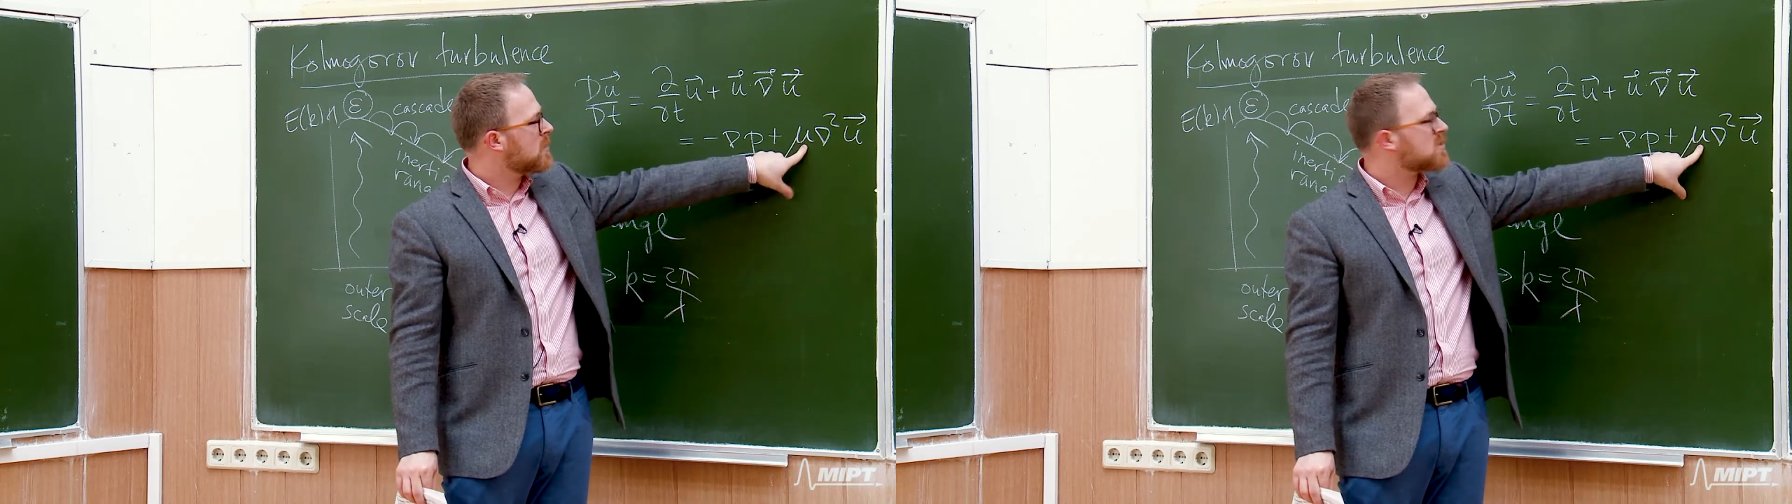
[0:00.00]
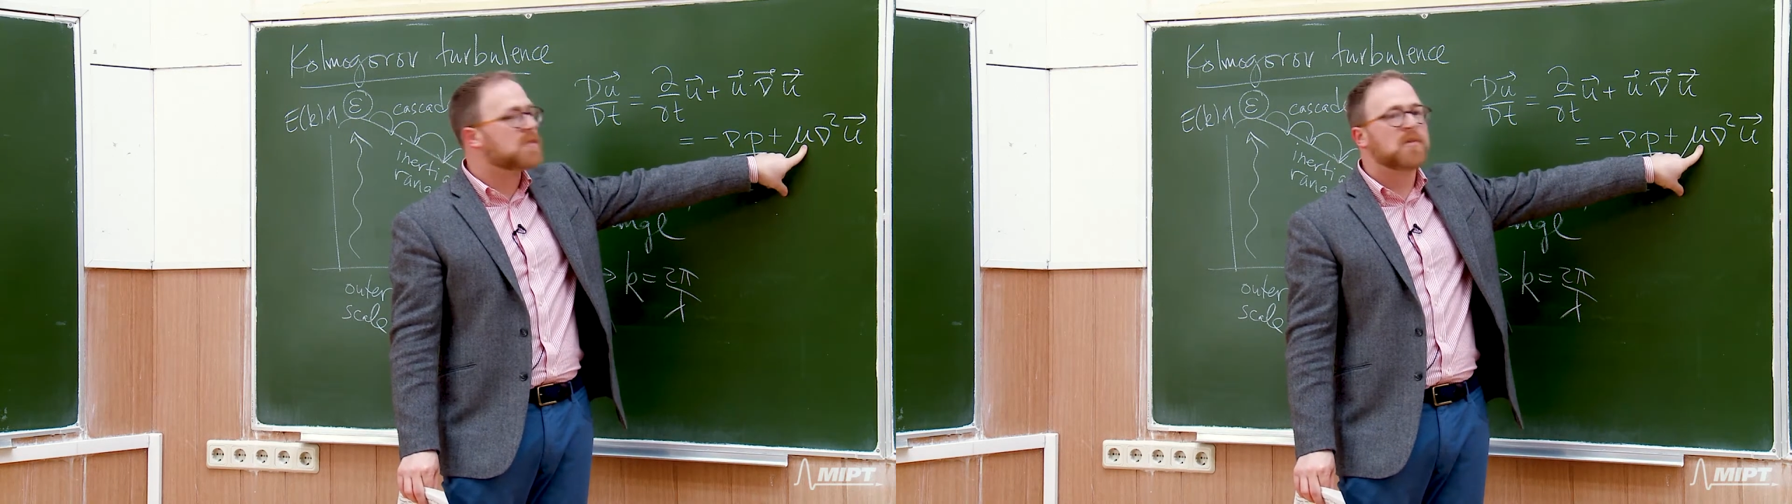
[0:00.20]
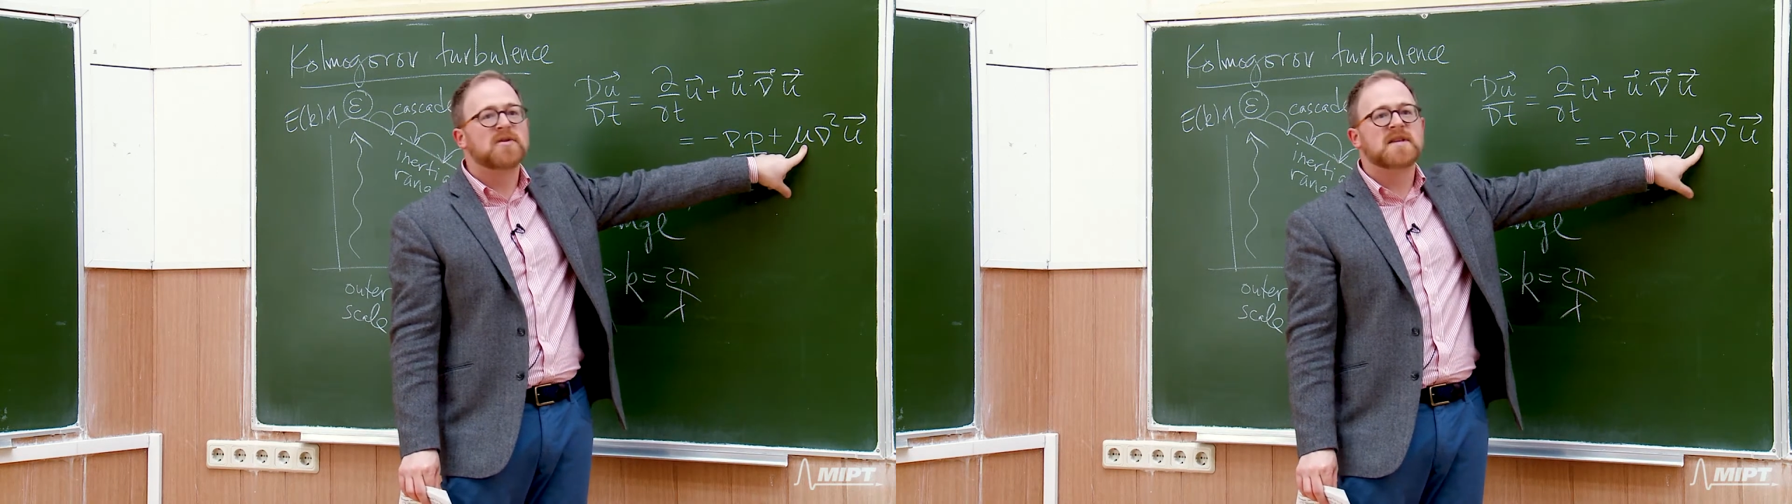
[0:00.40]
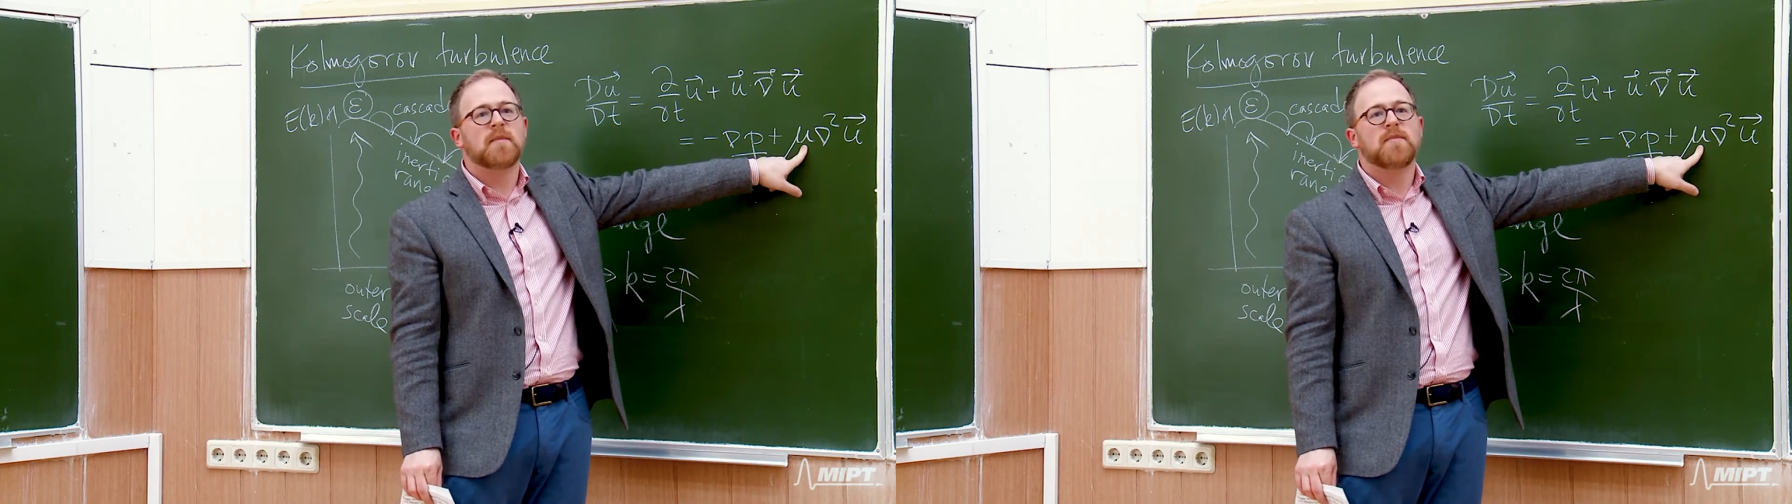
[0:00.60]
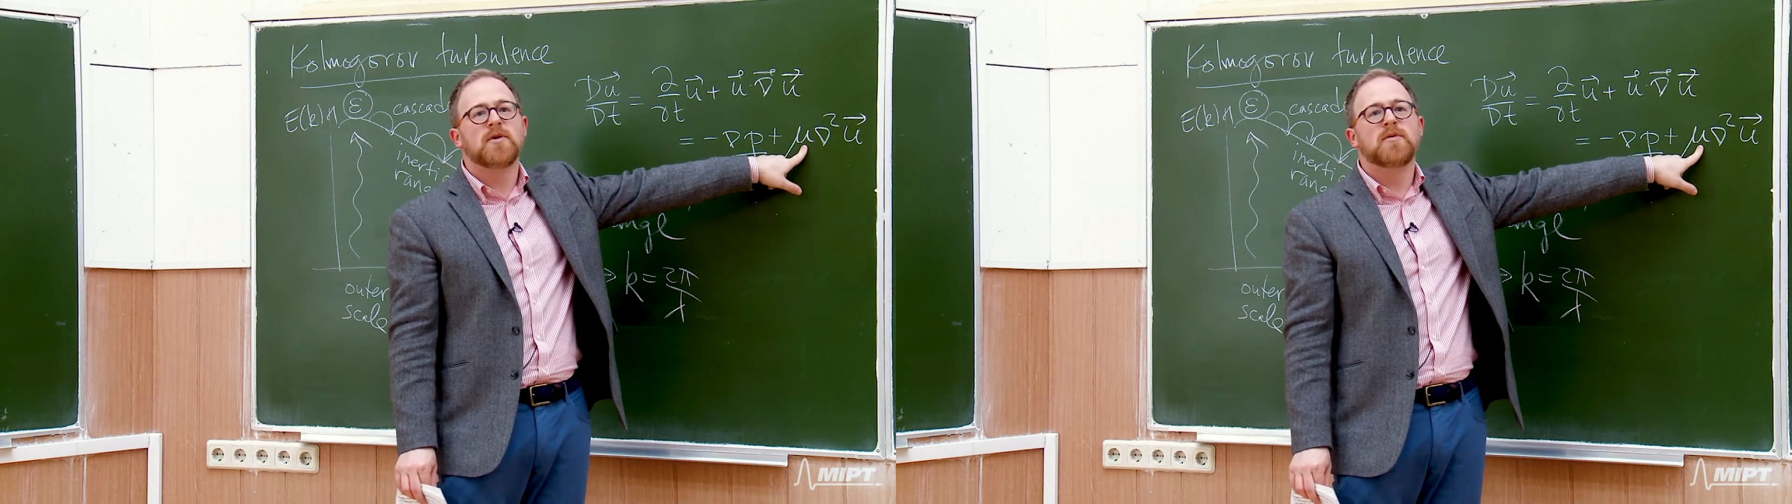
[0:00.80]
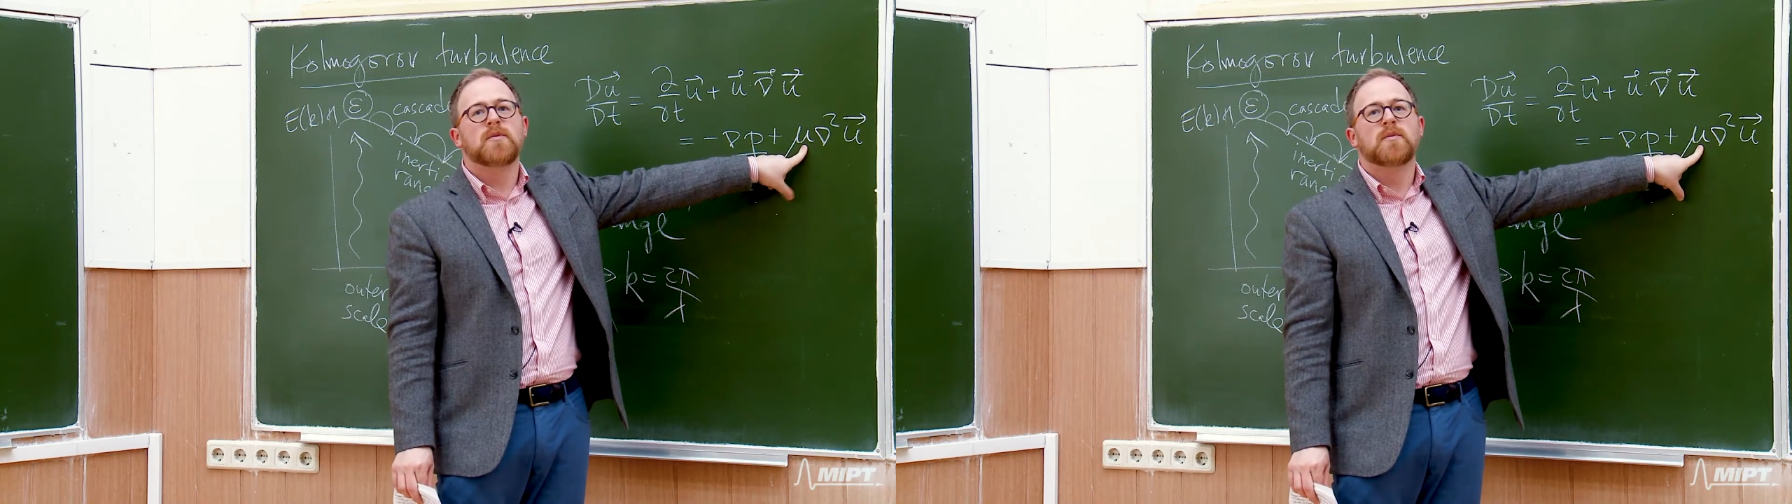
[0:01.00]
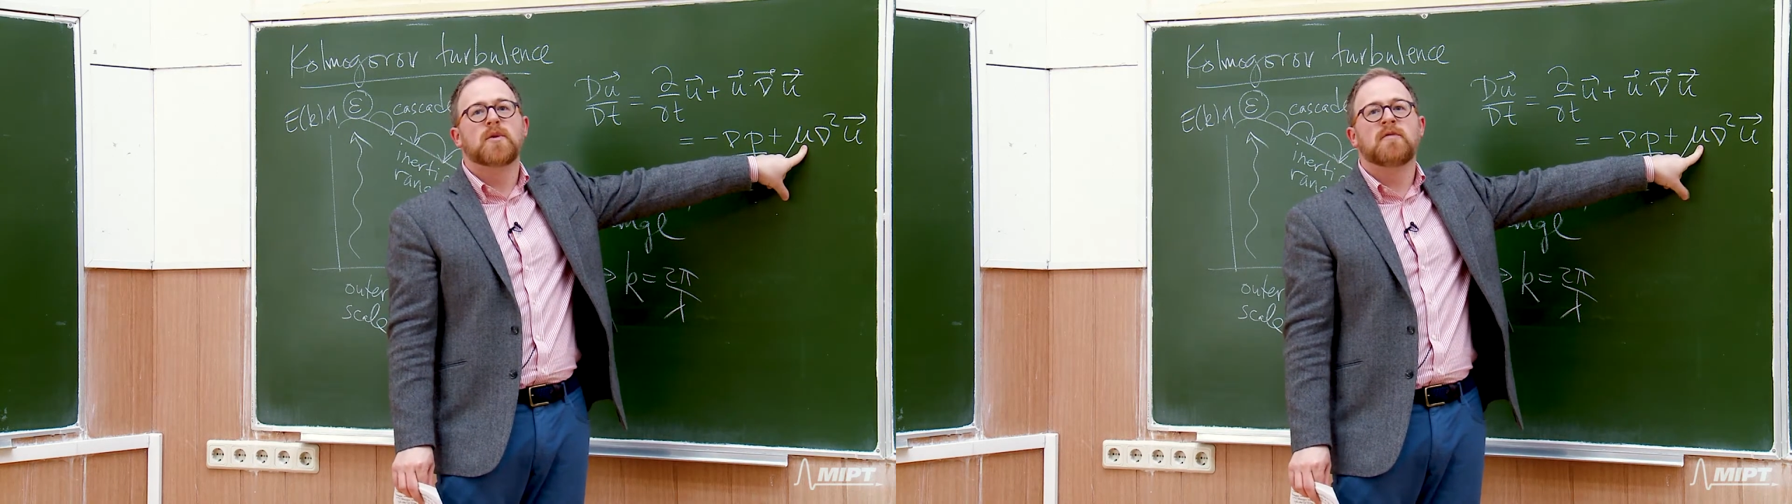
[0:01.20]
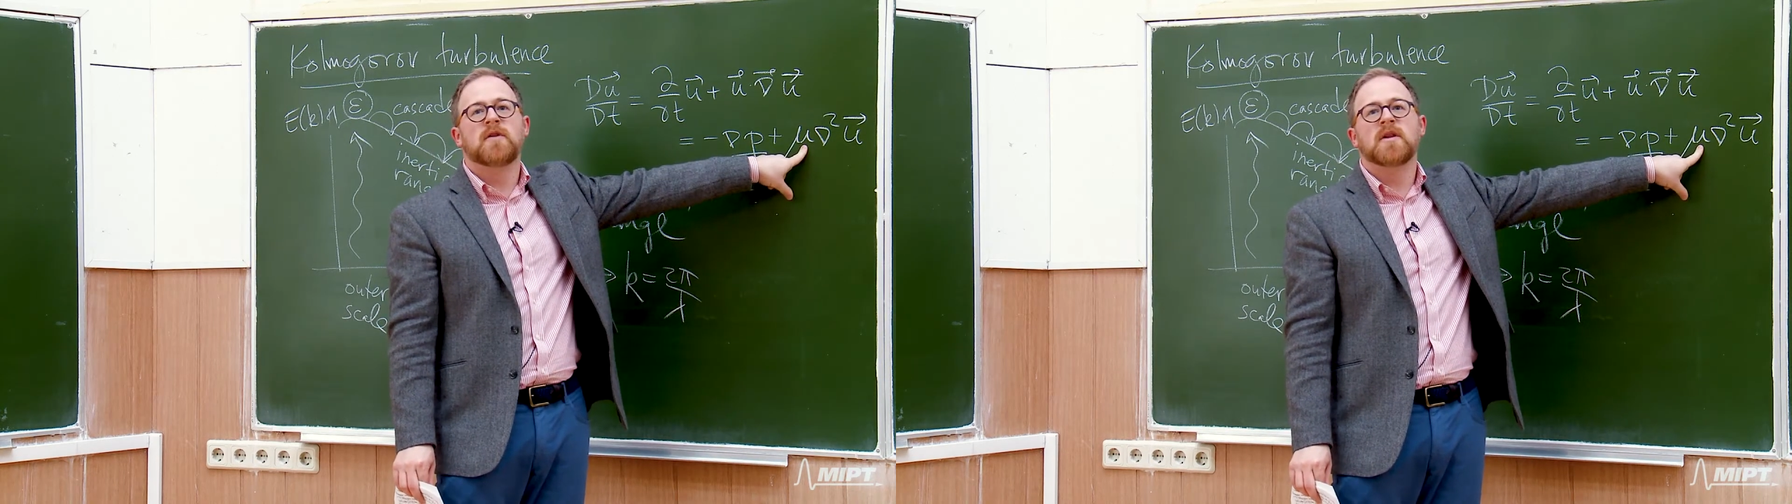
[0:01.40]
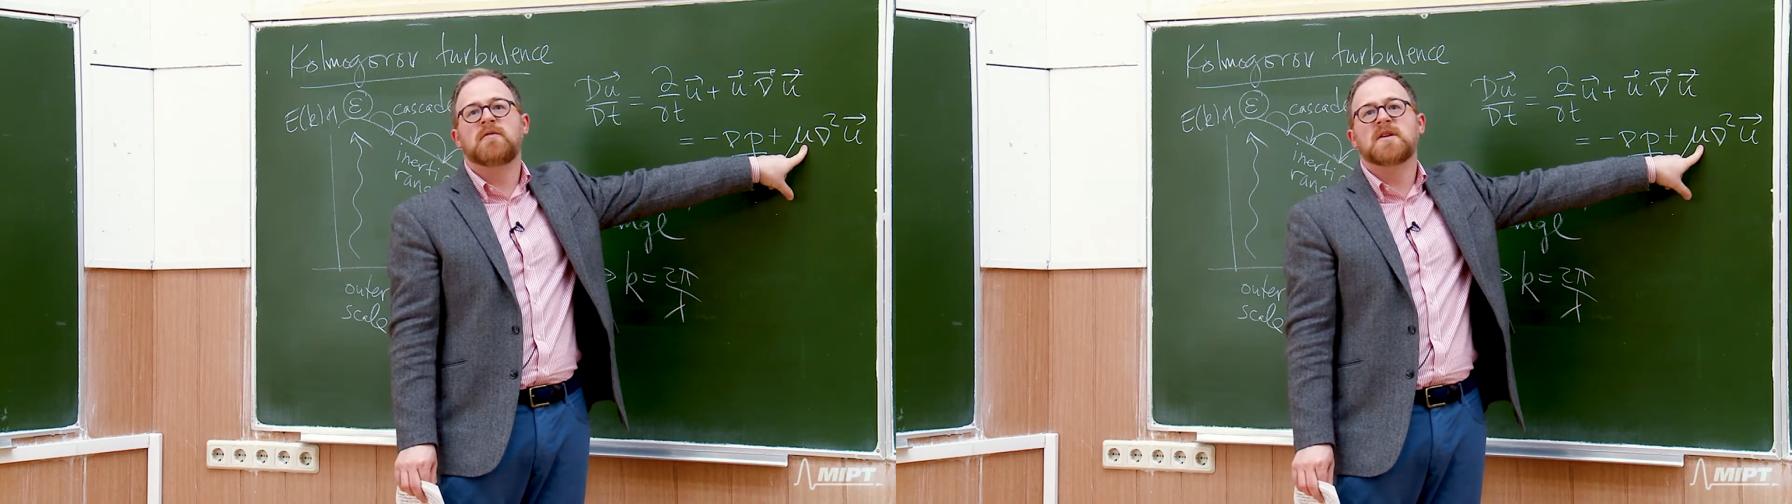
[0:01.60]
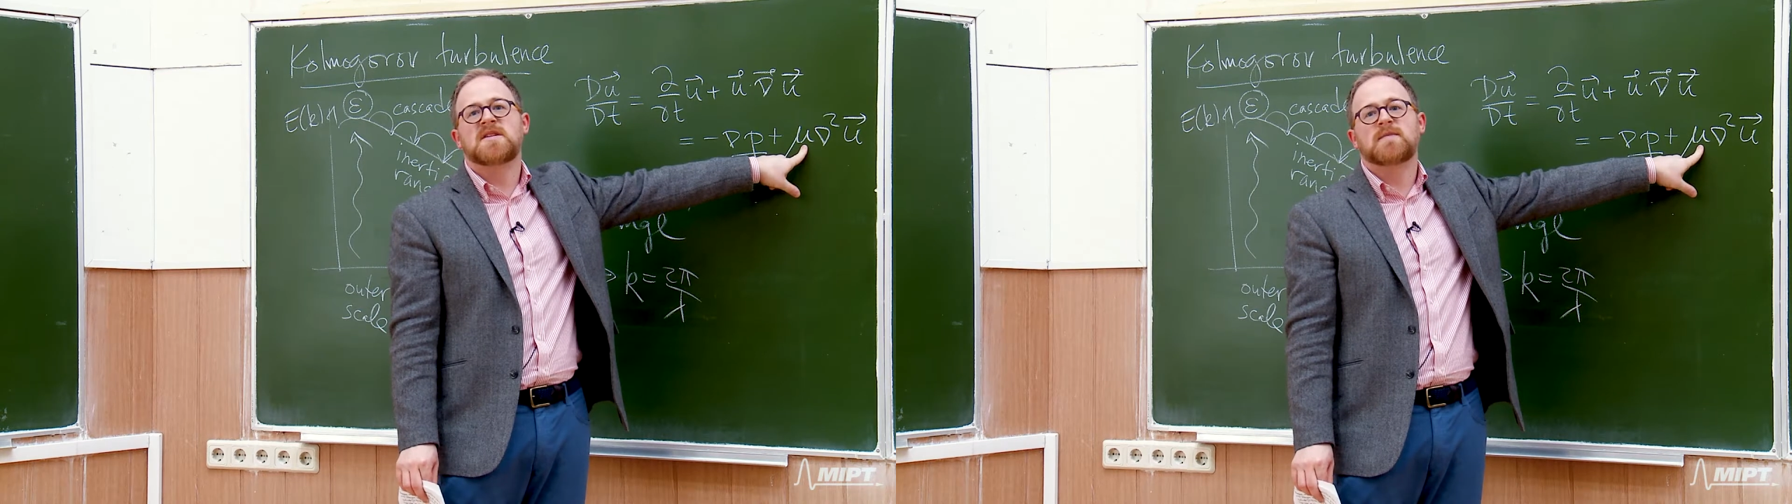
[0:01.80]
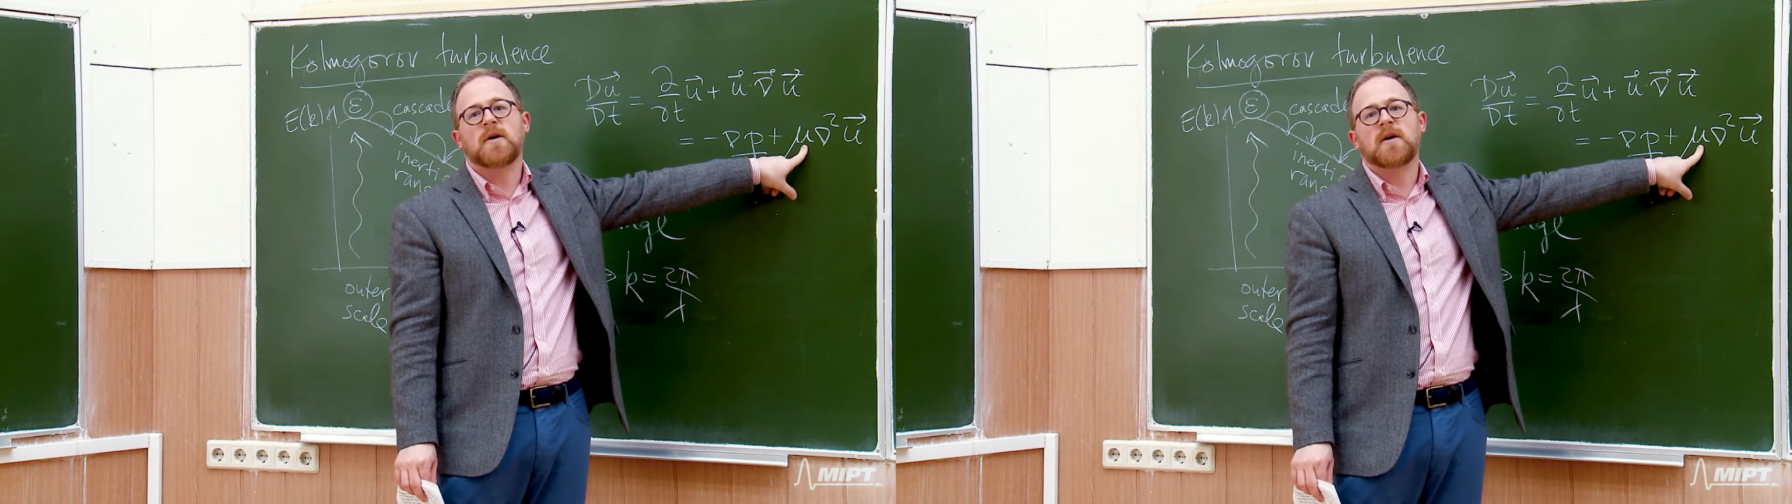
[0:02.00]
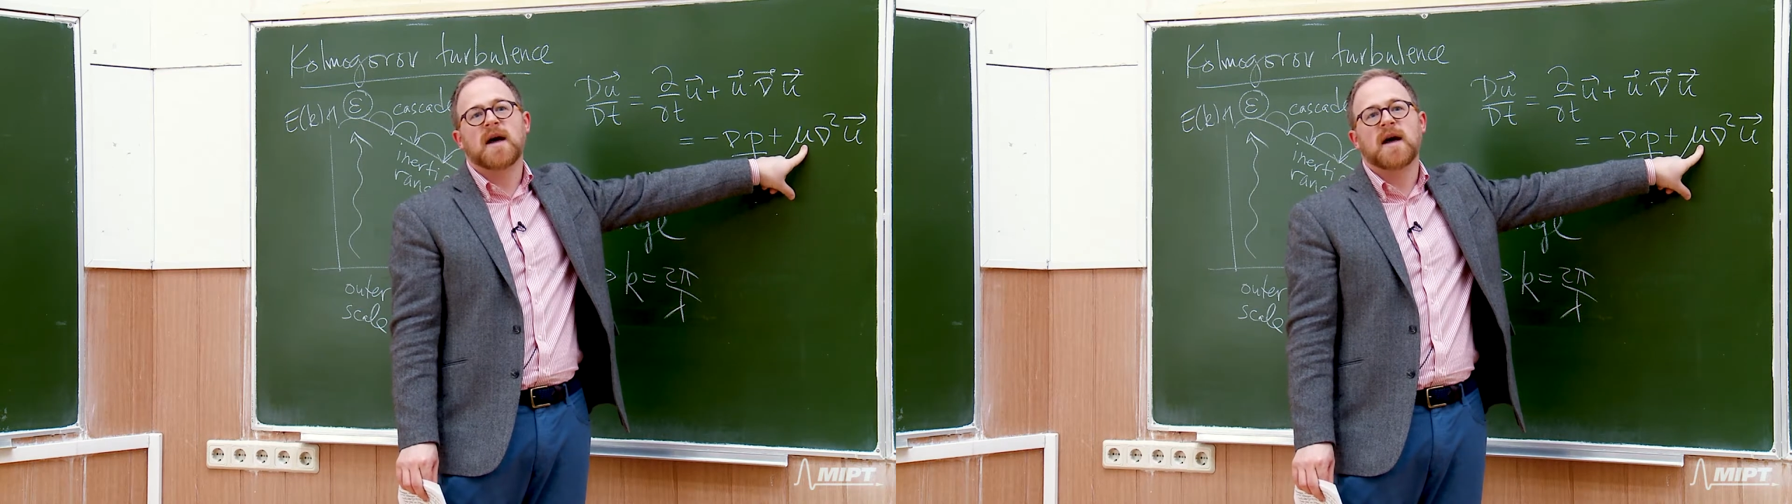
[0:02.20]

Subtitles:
suppose that mu were really, really small,